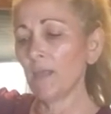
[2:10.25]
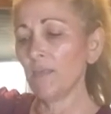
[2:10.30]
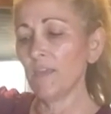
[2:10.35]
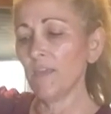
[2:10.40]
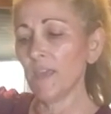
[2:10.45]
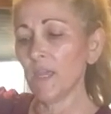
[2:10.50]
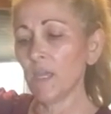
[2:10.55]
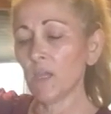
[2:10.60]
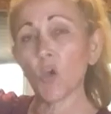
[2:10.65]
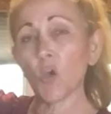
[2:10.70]

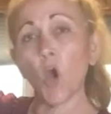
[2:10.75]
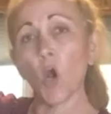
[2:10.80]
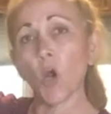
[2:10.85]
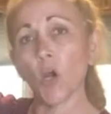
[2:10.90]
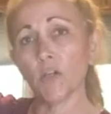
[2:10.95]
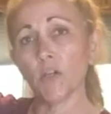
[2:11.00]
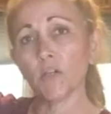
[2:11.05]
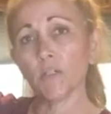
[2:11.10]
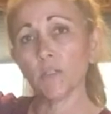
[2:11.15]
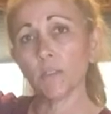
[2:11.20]
the
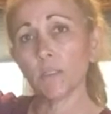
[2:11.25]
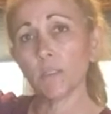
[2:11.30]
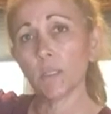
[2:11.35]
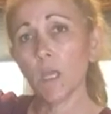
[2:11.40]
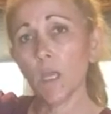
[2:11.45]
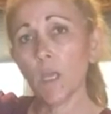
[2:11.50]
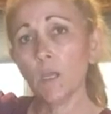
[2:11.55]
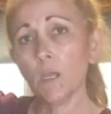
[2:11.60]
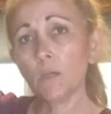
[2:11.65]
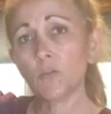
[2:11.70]
cartoned
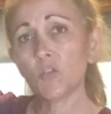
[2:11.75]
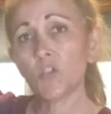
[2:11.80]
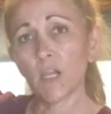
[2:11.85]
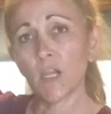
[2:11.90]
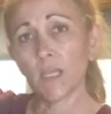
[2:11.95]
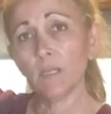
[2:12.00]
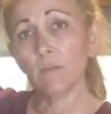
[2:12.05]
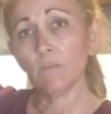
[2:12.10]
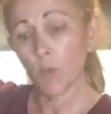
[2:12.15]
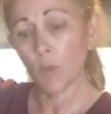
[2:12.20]

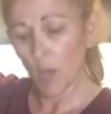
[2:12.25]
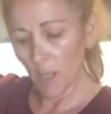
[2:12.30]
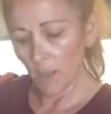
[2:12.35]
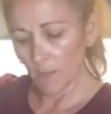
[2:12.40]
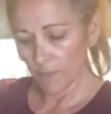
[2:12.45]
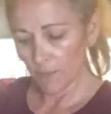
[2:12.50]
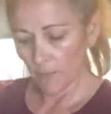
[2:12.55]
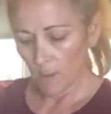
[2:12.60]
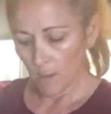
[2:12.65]
chicken broth,